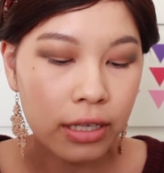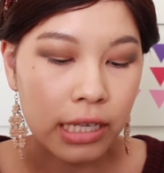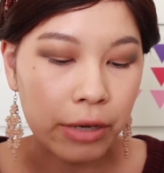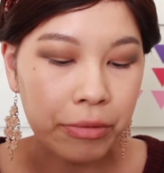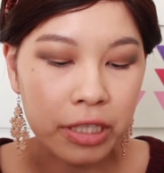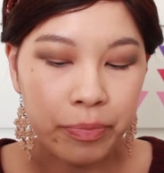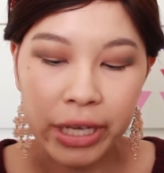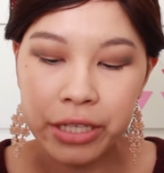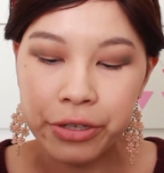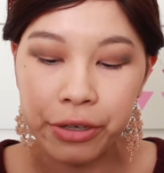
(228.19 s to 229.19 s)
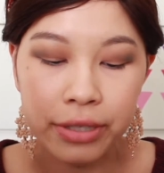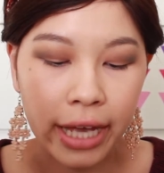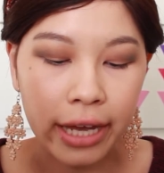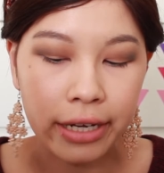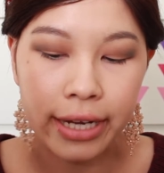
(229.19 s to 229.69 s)
so it's best to use
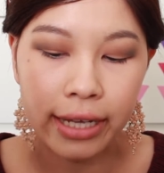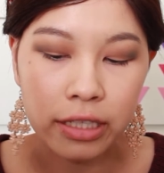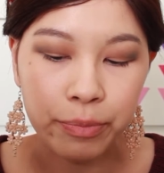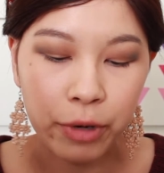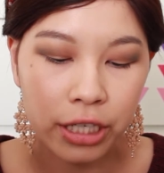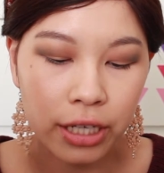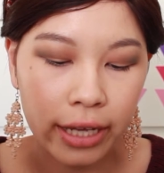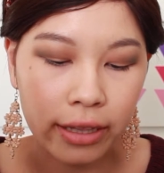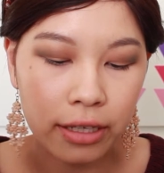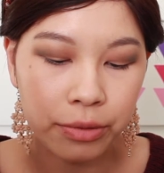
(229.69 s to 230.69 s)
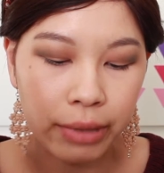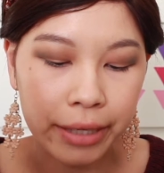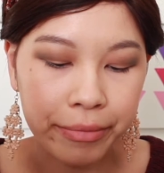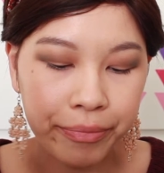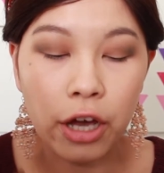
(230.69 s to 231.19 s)
a dense brush like this
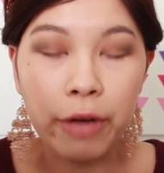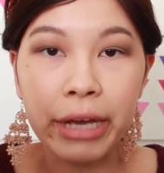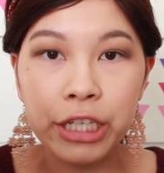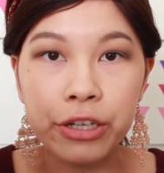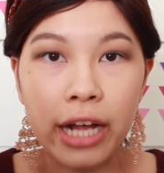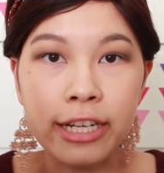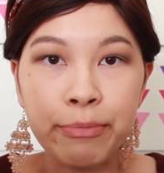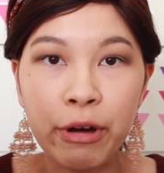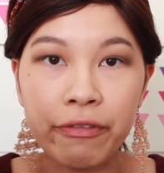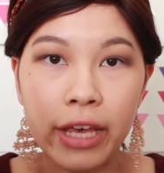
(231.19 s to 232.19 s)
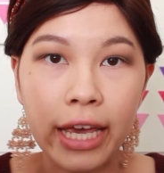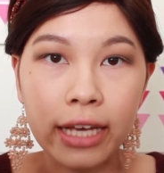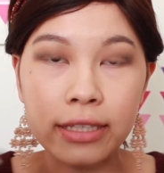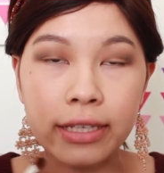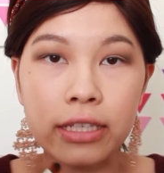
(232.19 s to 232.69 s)
one. So I make sure I tap off the
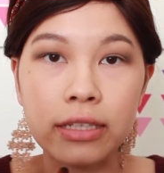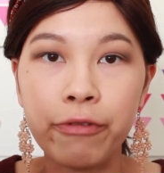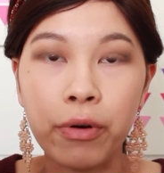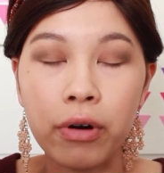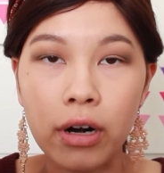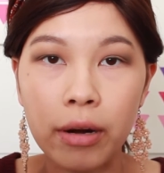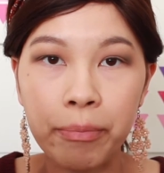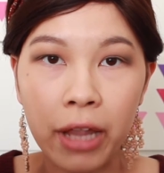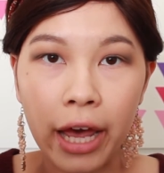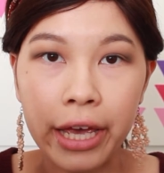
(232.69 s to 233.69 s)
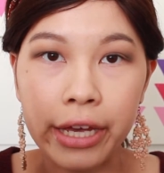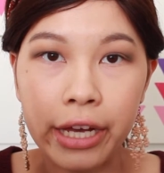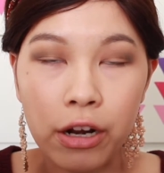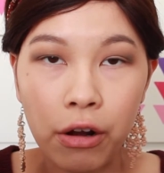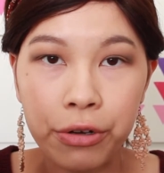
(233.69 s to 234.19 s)
excess before applying
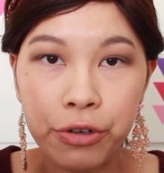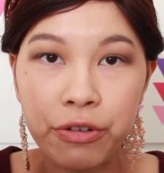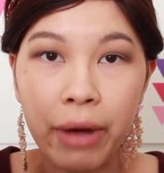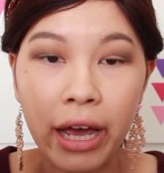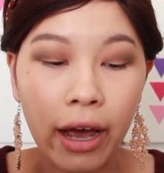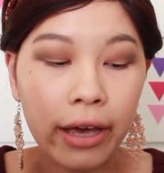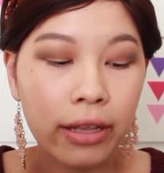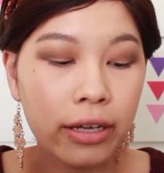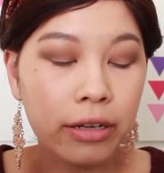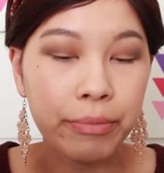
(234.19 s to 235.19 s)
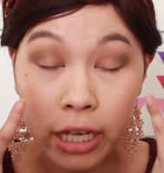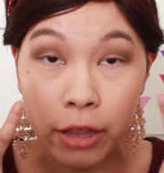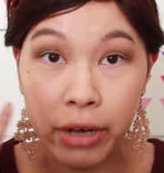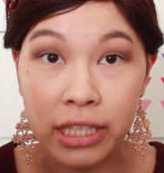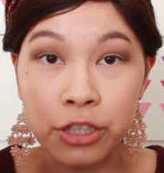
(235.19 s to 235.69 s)
it onto my eyelid, because
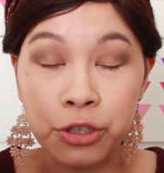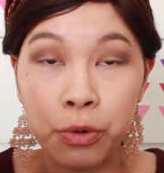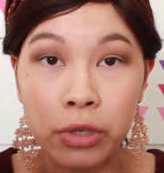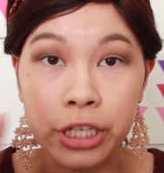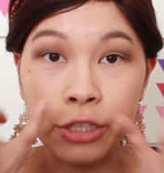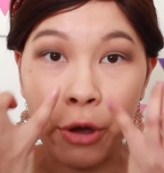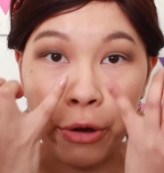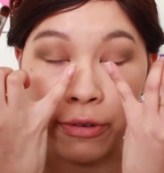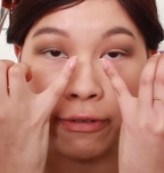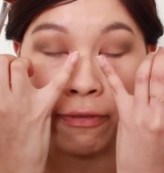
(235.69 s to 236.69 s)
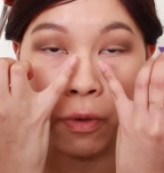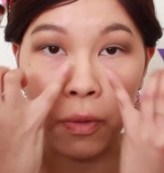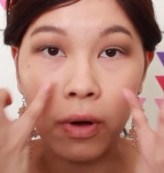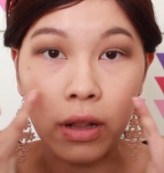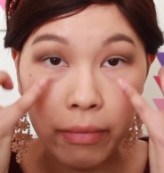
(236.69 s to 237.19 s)
otherwise it's all just going to
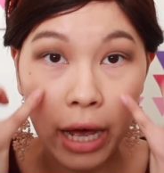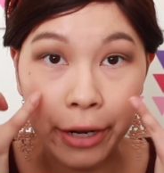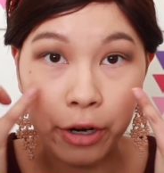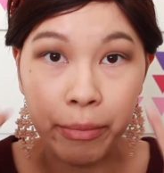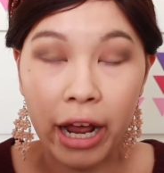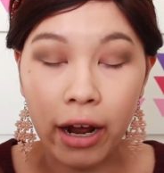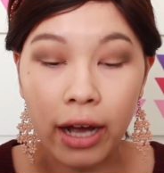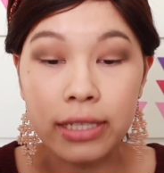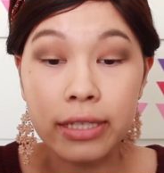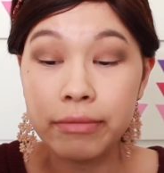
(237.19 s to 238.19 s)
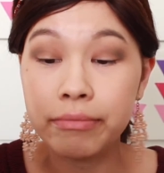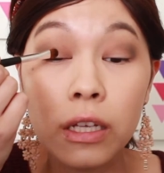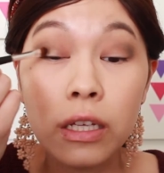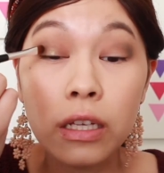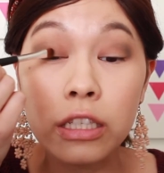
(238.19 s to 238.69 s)
fall under my eyes.
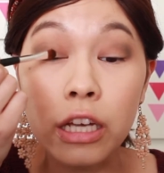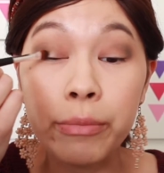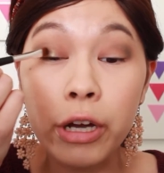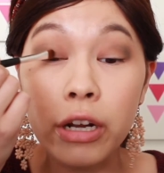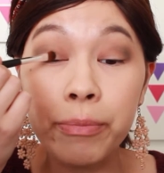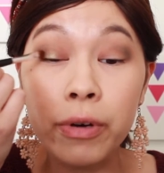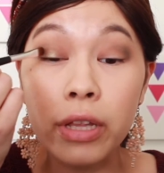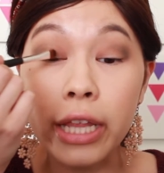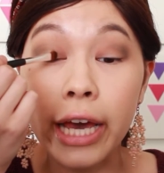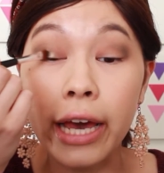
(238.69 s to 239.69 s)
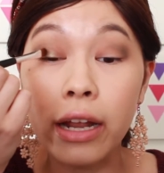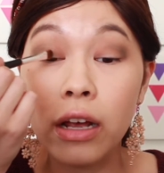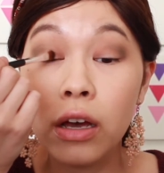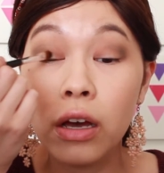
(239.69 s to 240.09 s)
So I'm going to put that